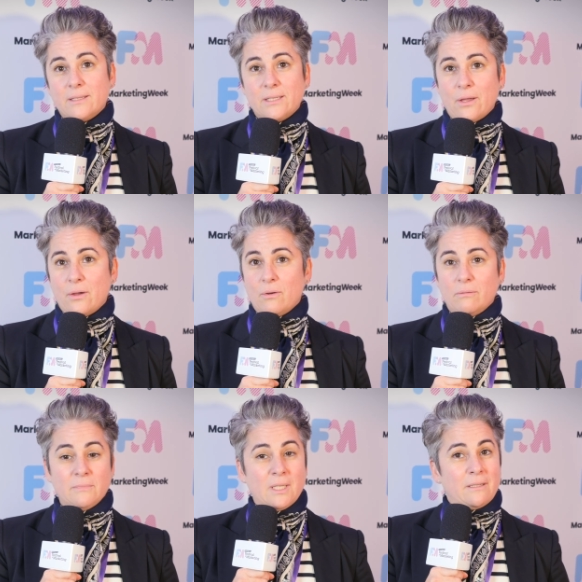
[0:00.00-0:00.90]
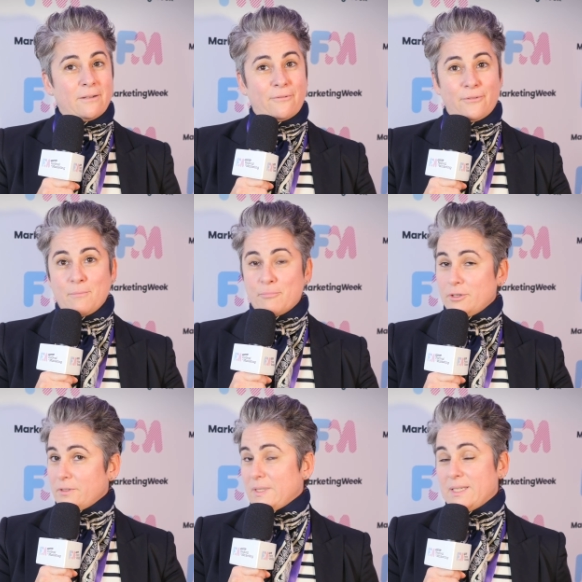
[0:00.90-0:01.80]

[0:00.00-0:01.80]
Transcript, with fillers: So from product